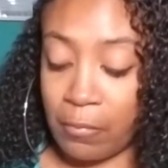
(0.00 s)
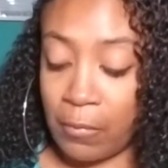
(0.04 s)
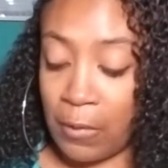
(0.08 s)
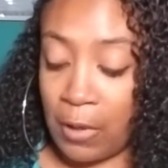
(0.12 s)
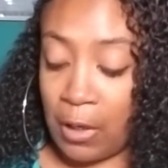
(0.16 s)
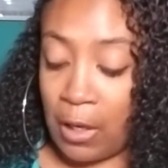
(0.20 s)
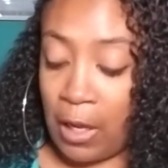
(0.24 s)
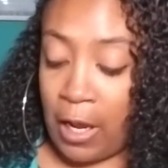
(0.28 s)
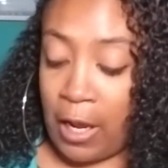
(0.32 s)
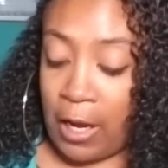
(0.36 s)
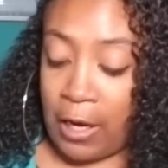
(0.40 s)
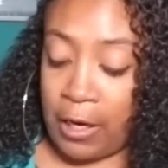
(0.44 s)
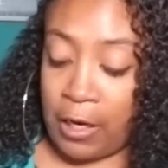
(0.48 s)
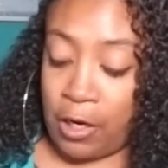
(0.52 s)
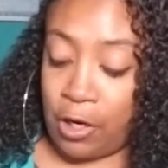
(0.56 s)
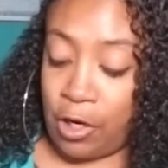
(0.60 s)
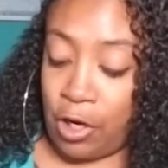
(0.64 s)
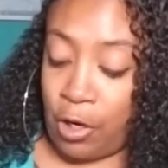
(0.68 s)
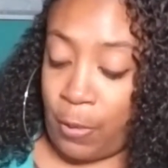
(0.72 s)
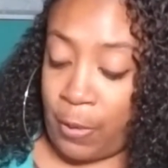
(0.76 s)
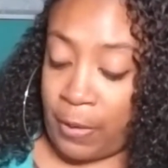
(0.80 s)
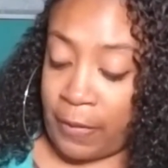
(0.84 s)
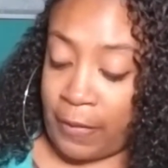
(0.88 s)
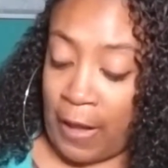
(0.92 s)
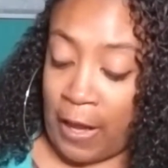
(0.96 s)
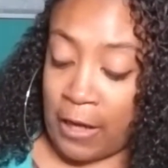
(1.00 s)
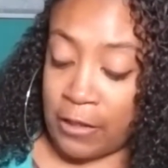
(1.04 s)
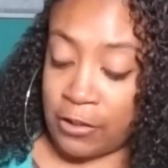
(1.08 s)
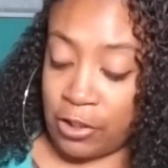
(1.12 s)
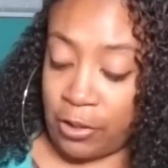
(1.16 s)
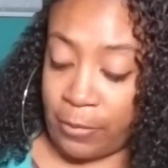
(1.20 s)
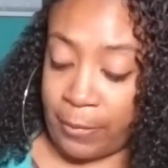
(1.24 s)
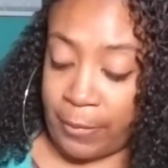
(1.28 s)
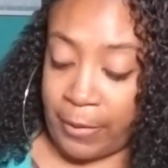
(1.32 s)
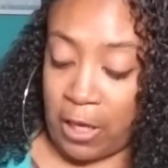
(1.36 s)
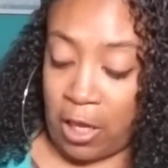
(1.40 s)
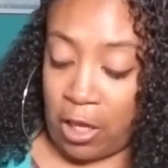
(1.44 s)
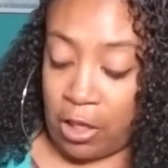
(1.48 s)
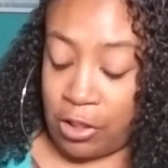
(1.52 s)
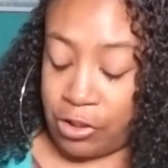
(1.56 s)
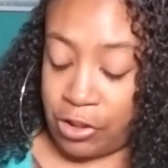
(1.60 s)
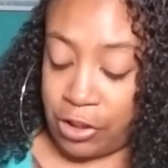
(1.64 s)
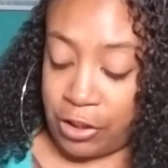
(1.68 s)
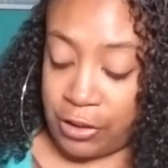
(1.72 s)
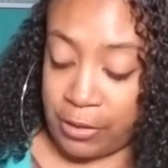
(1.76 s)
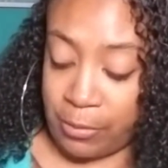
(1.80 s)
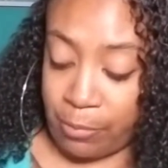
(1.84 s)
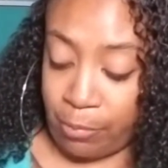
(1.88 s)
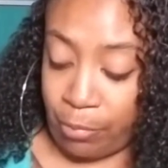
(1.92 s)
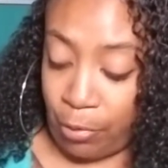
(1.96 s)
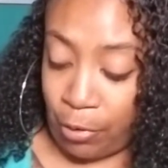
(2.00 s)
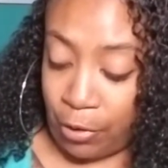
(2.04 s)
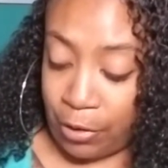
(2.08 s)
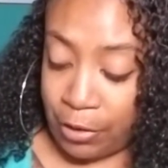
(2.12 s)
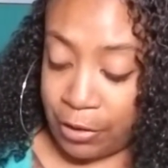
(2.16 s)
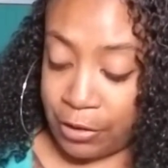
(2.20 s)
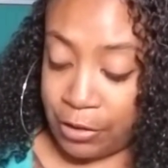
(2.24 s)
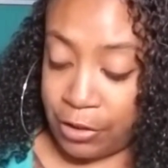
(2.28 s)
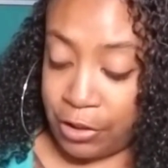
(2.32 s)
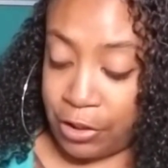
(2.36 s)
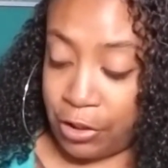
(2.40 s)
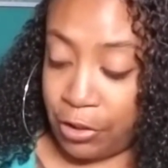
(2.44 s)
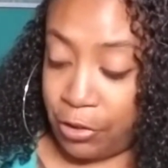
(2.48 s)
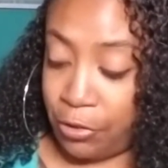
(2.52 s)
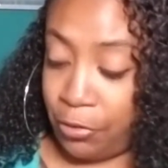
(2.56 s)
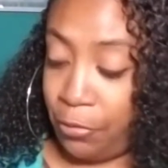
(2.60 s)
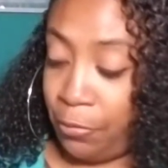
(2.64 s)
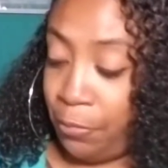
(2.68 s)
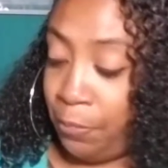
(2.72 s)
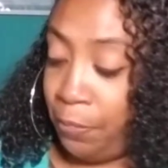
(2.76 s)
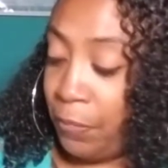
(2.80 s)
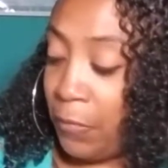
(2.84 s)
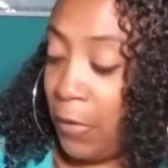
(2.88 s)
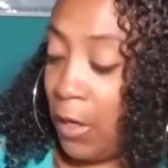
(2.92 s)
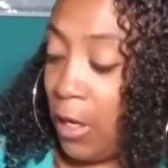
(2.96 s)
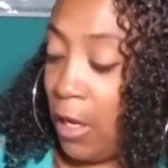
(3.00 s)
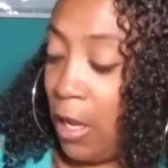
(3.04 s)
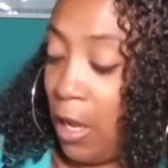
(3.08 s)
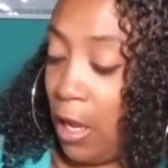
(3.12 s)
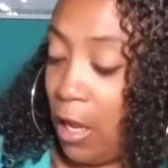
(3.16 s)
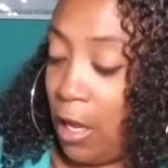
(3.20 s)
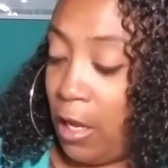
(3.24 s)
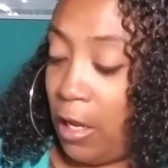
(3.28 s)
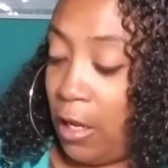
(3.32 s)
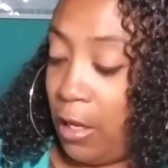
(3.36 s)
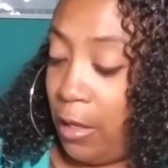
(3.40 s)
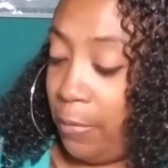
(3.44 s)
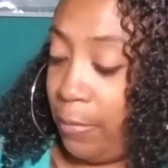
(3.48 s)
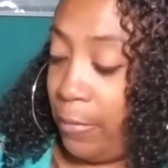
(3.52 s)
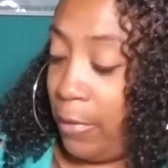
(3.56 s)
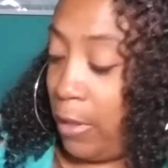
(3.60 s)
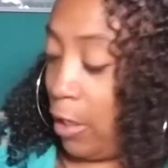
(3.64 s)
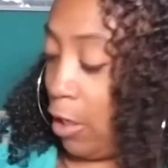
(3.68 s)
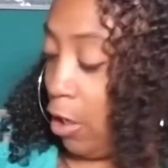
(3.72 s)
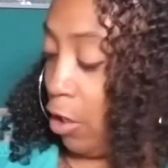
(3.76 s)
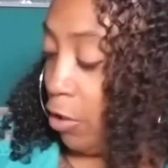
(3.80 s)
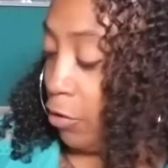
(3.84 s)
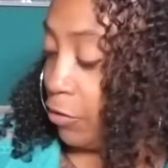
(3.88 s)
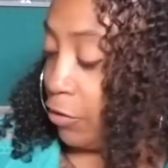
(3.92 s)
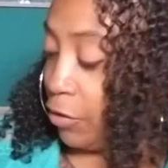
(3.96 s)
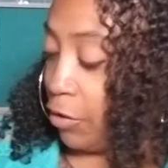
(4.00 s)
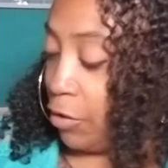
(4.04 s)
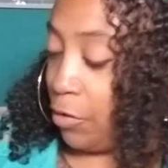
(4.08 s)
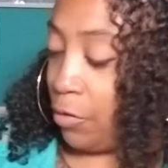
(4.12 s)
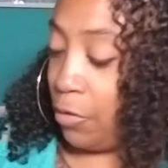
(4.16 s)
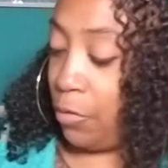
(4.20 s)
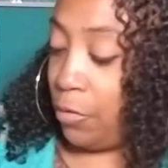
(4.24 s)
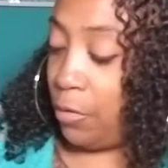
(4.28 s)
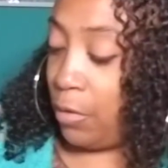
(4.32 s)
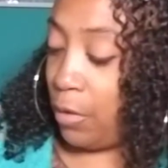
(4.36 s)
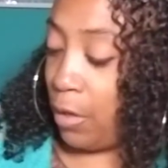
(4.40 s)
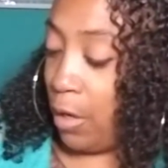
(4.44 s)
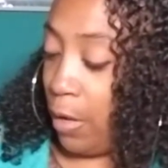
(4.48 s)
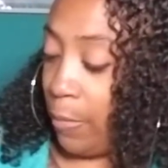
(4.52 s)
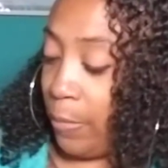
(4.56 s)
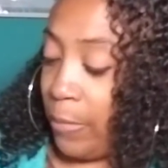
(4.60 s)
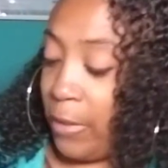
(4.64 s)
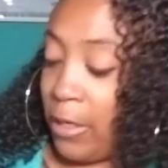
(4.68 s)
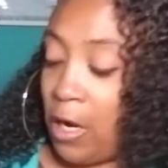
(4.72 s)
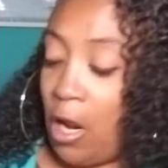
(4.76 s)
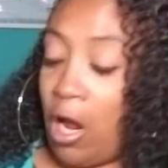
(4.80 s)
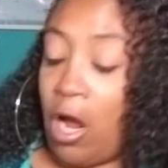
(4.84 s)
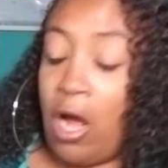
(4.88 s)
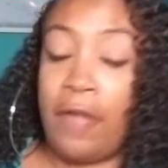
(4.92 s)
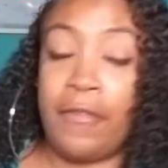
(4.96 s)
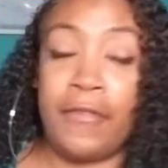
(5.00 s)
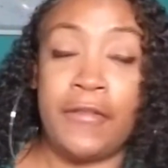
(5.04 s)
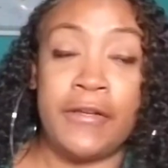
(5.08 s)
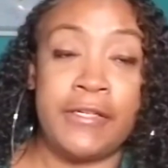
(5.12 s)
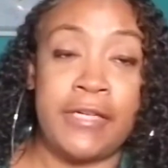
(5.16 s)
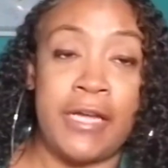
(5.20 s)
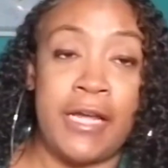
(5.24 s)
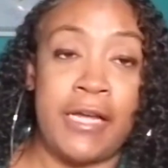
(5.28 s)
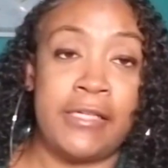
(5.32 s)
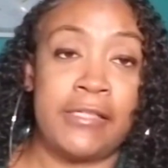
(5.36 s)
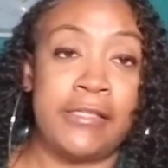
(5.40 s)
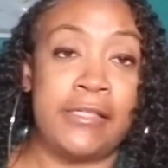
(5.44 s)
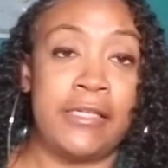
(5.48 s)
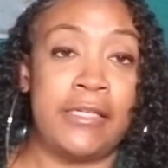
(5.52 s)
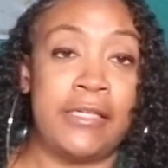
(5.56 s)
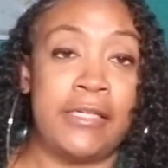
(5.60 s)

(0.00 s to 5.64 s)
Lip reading: knowing that terminology is important too. It also, on the test, it